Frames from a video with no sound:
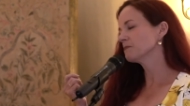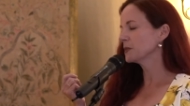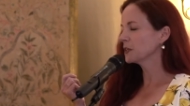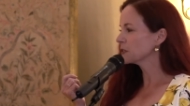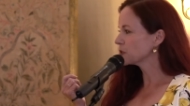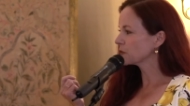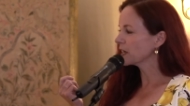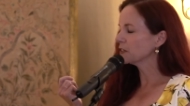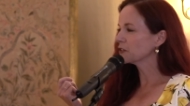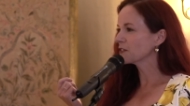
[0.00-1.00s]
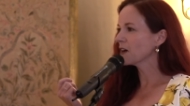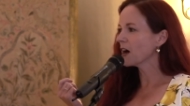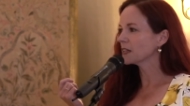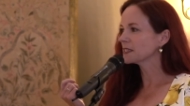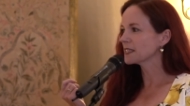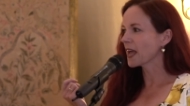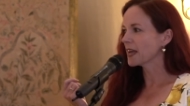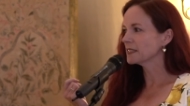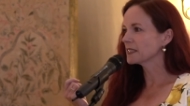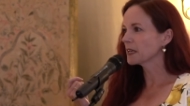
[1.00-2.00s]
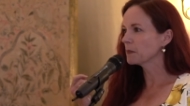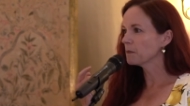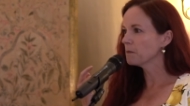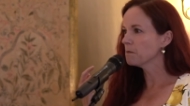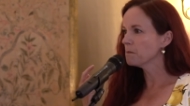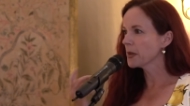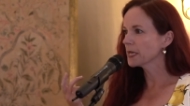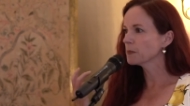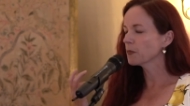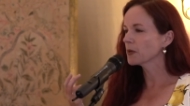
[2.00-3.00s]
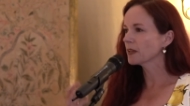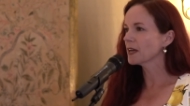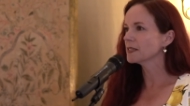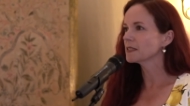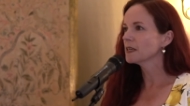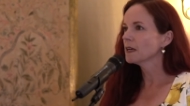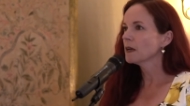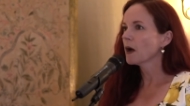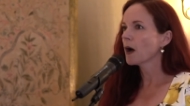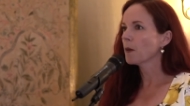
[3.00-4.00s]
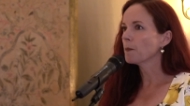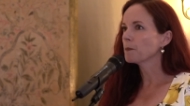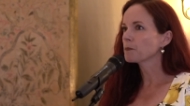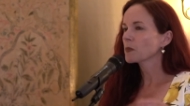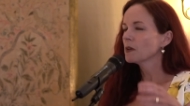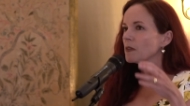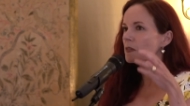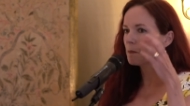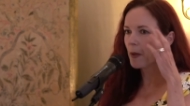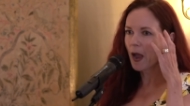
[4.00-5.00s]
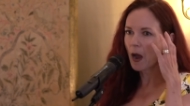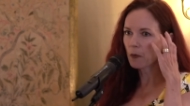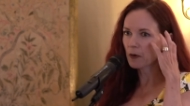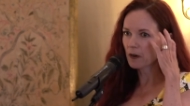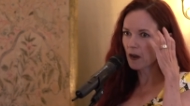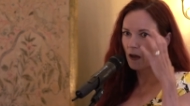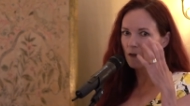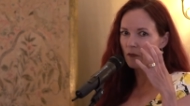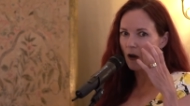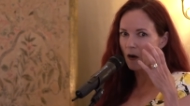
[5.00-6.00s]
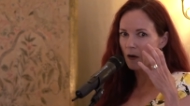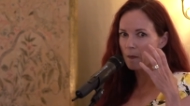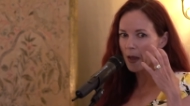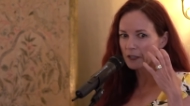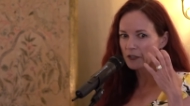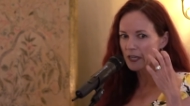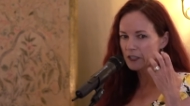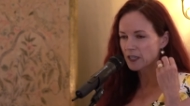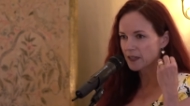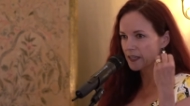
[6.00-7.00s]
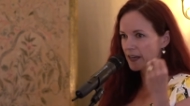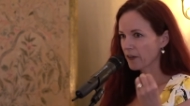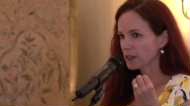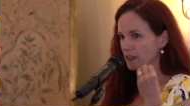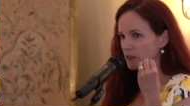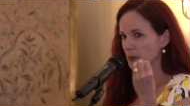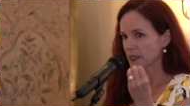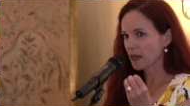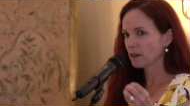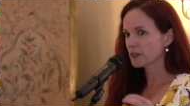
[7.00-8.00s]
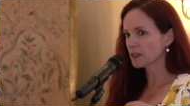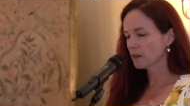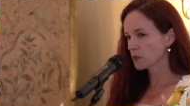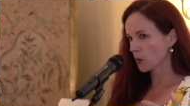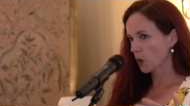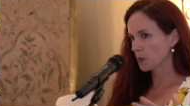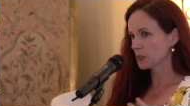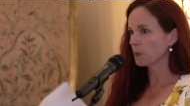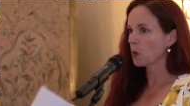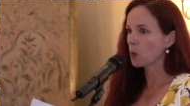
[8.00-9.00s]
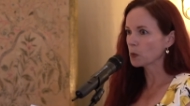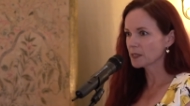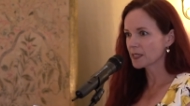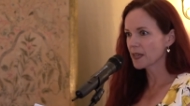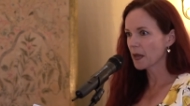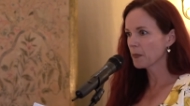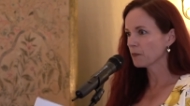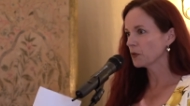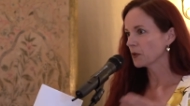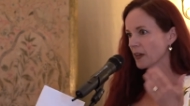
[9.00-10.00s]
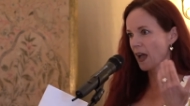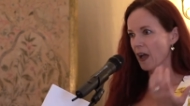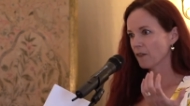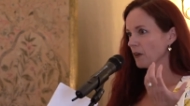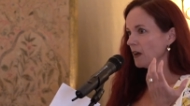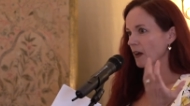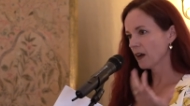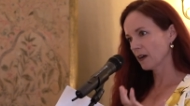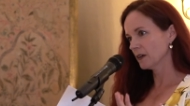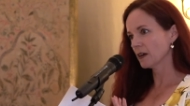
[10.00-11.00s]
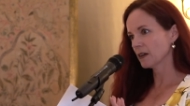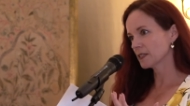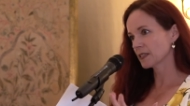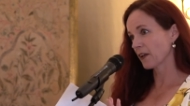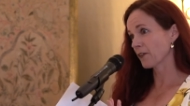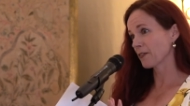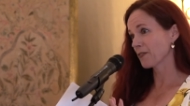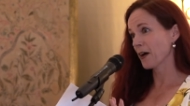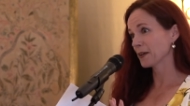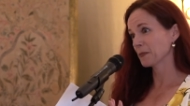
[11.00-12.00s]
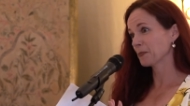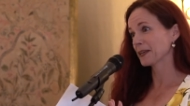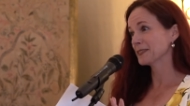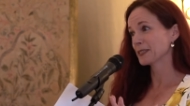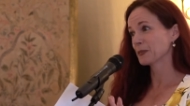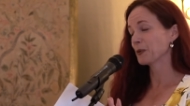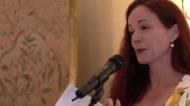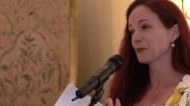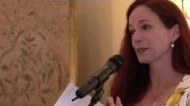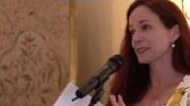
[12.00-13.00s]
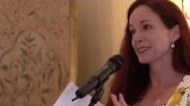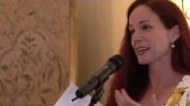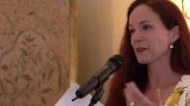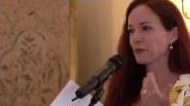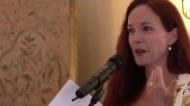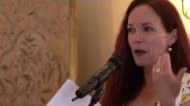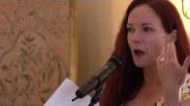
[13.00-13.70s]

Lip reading: you know, strange thoughts, and it makes me realize the power of our imagination and the narratives we tell ourselves. We're almost beholden to them. If you can have a scary thought in a place this beautiful and safe,